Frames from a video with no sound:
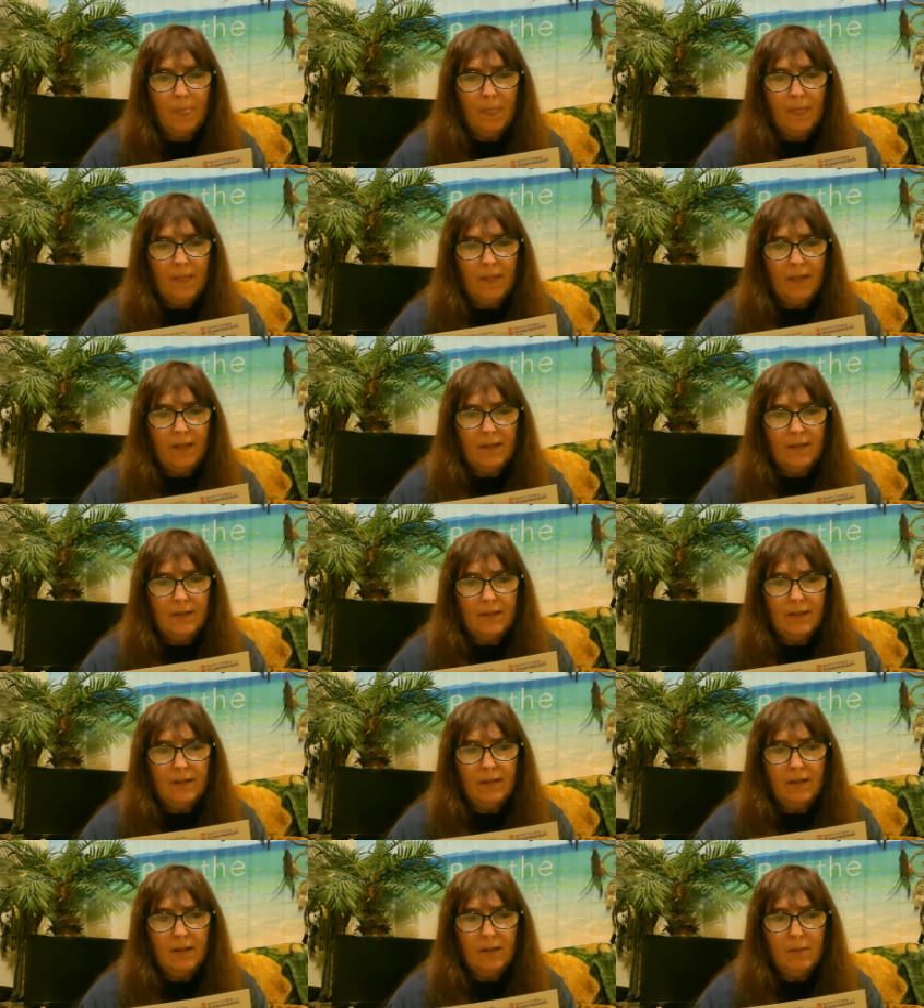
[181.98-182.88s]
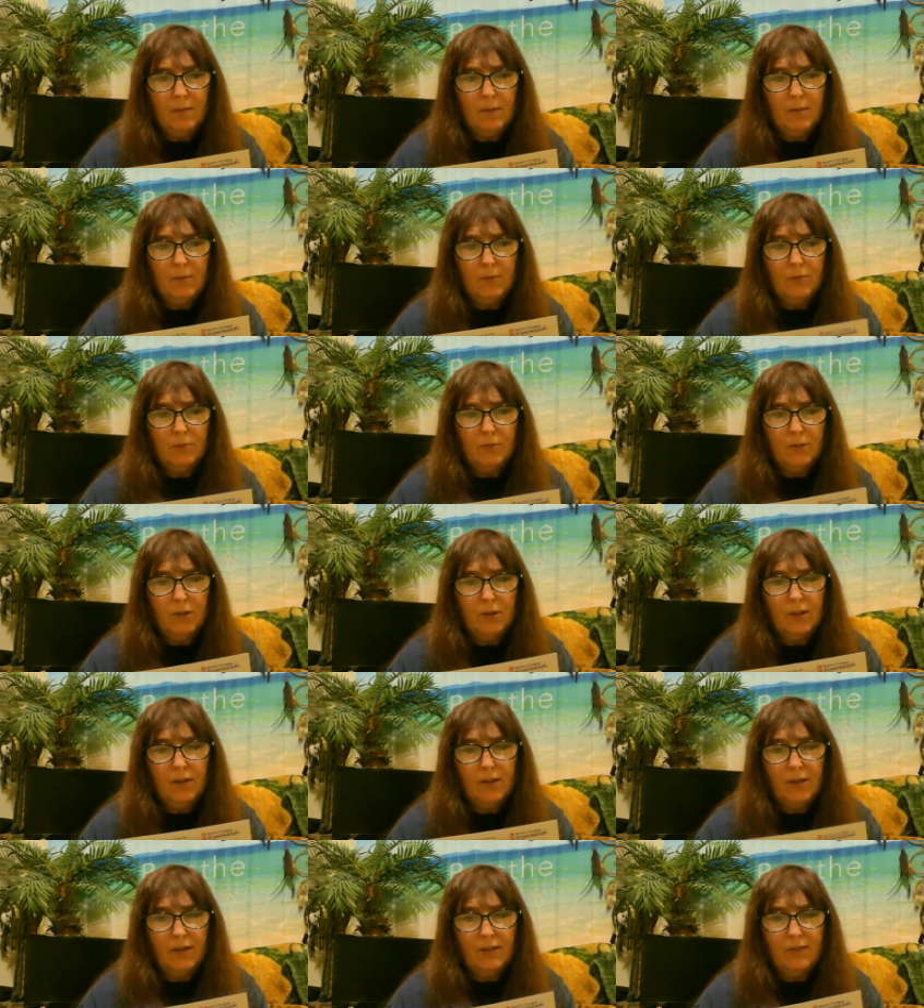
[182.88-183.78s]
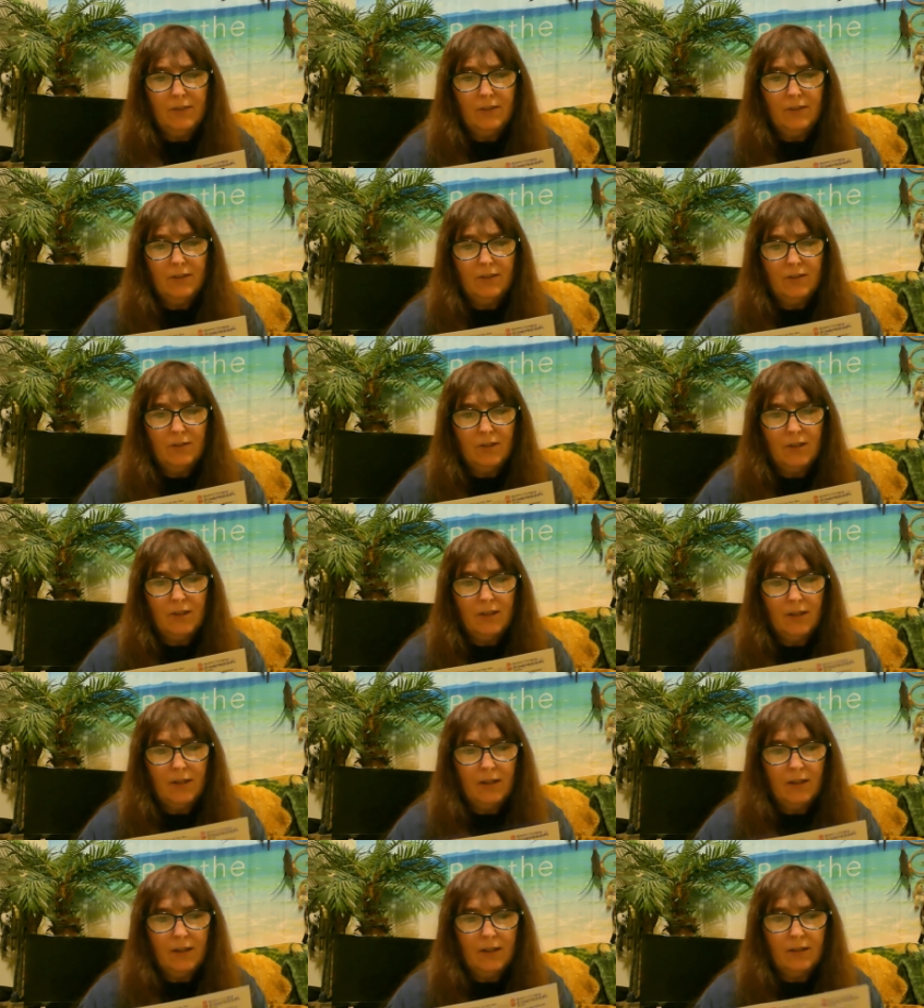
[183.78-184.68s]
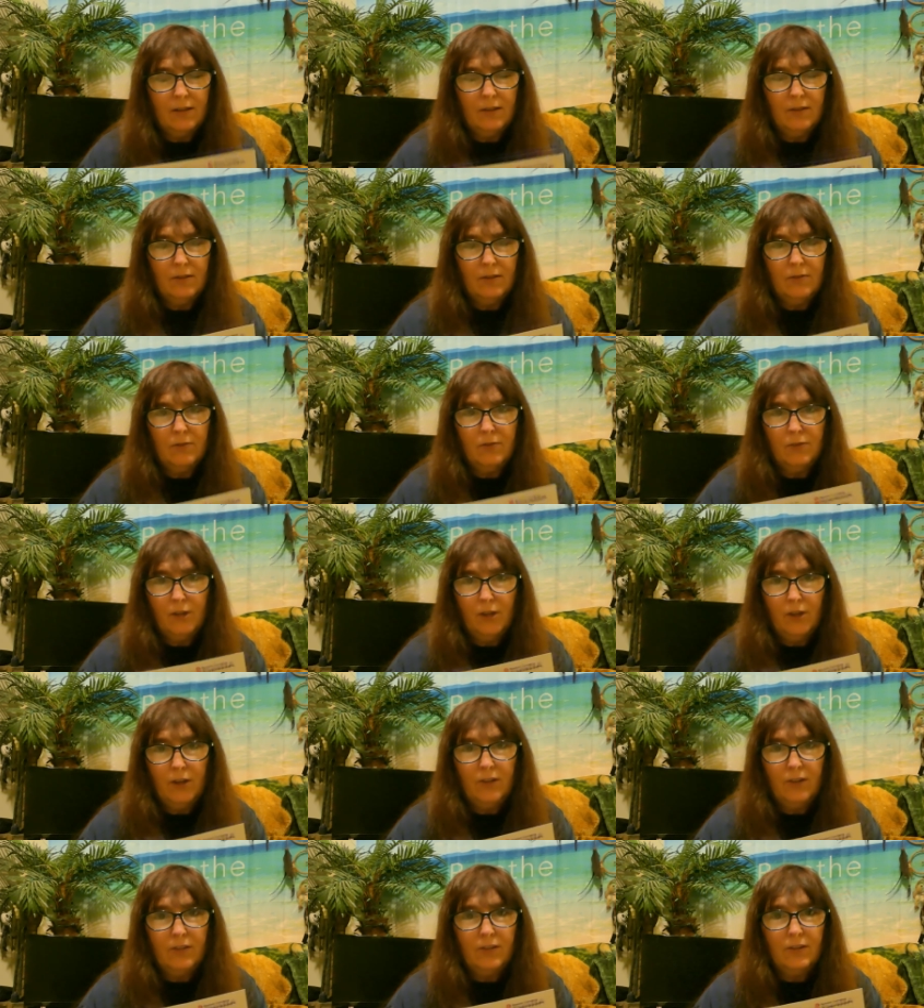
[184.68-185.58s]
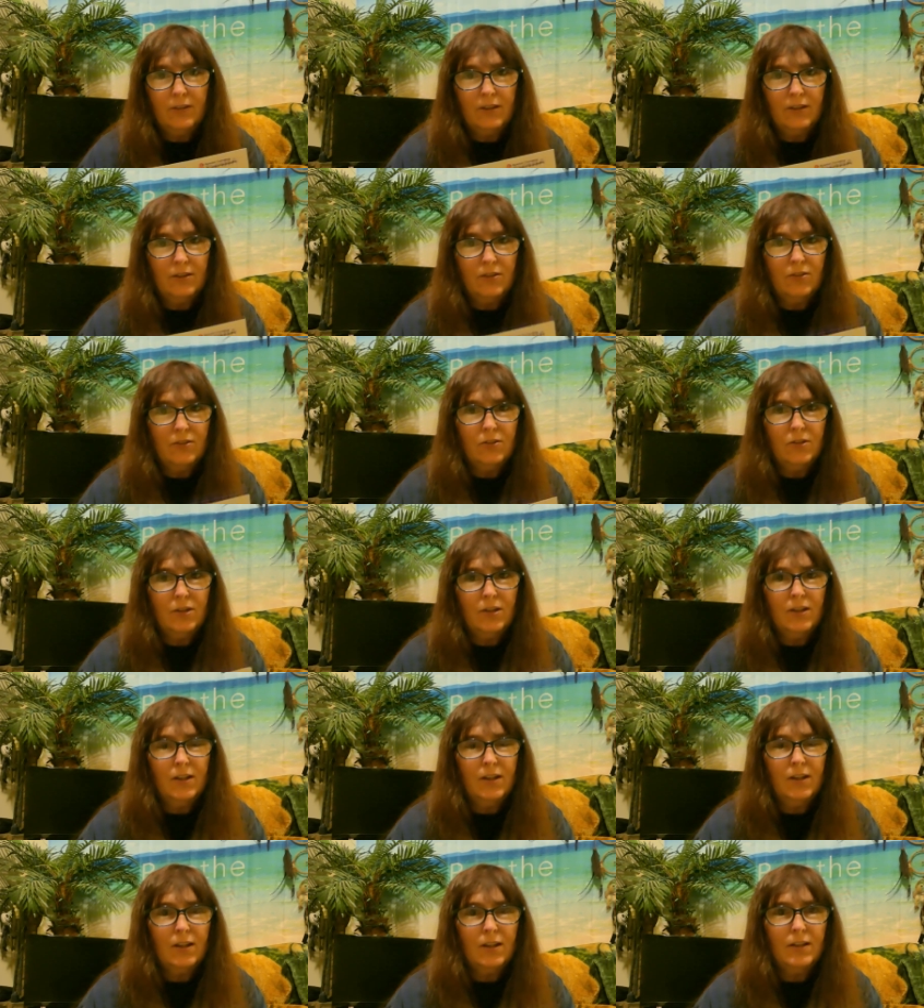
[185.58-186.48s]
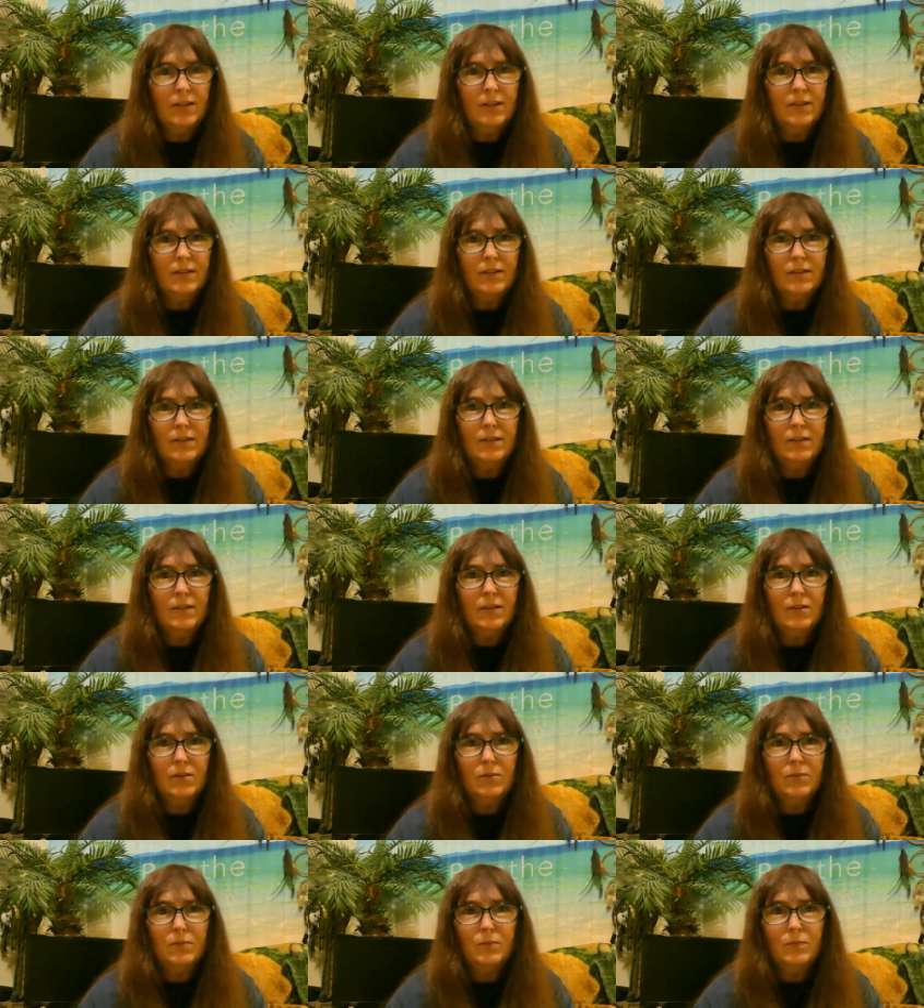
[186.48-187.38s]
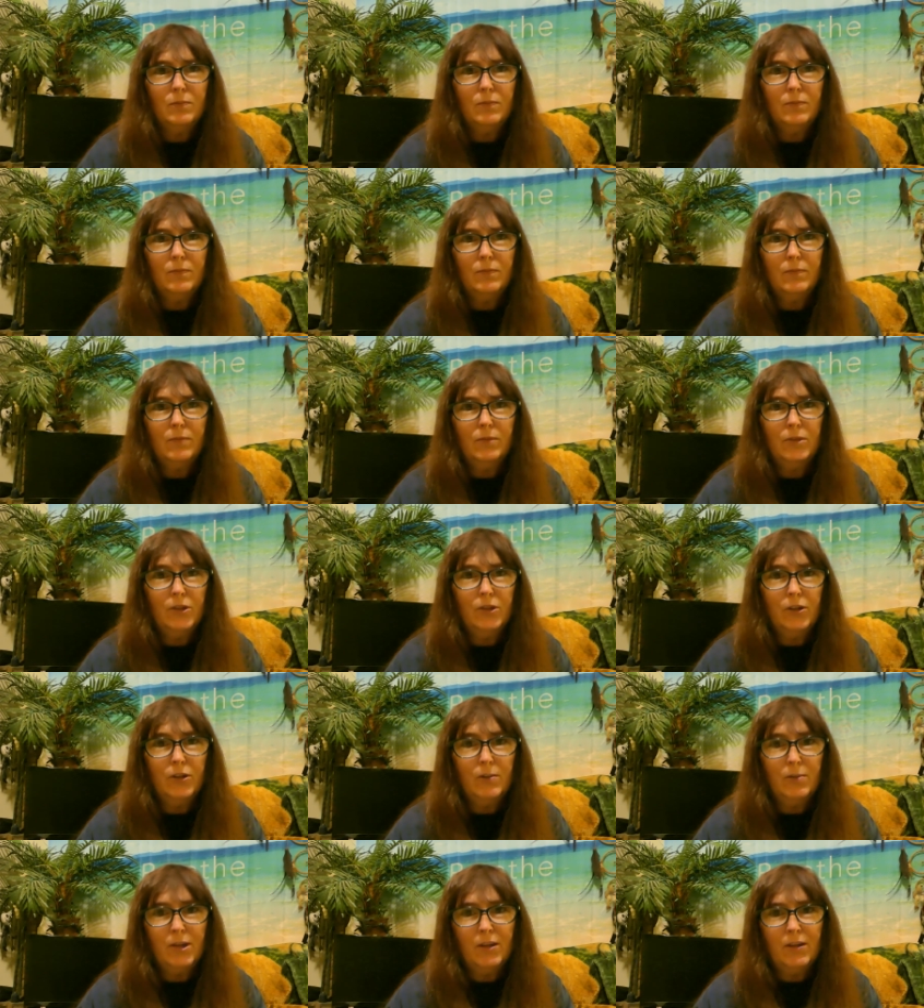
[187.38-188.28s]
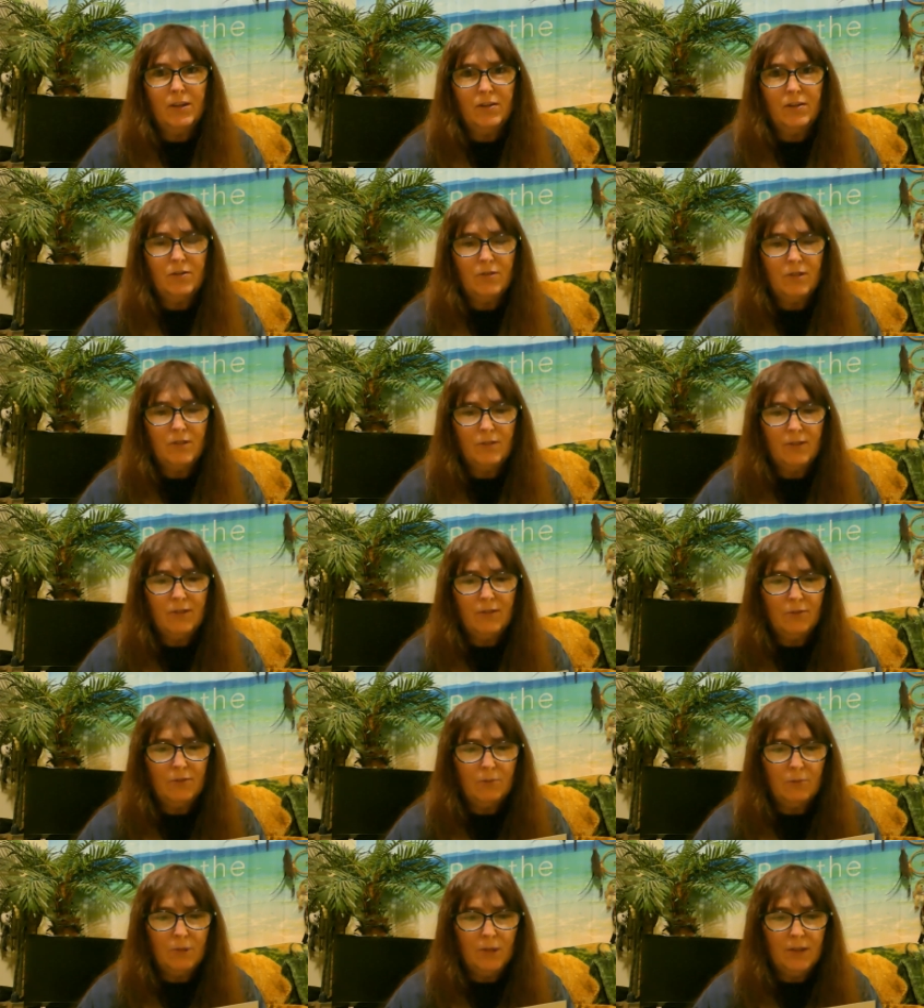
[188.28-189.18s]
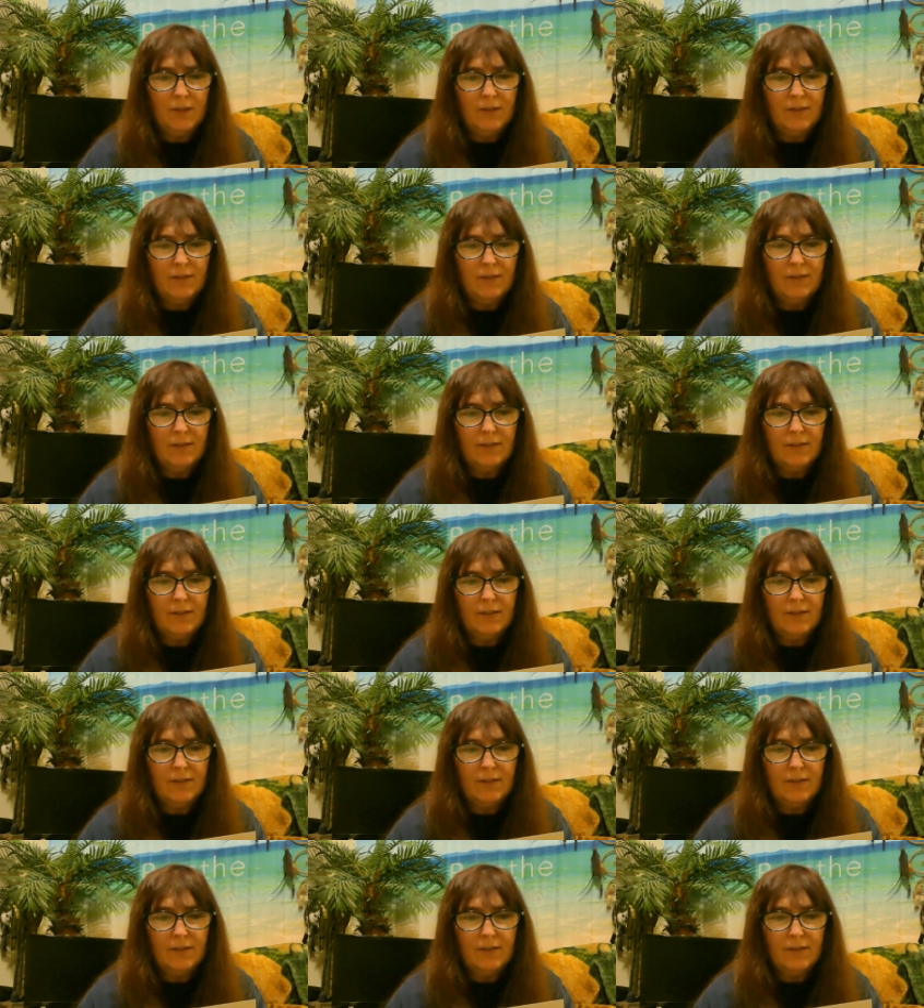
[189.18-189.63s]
like I said, a lot of people really love history and they like to do vlogs on history and they like to, you know, learn about history of different places.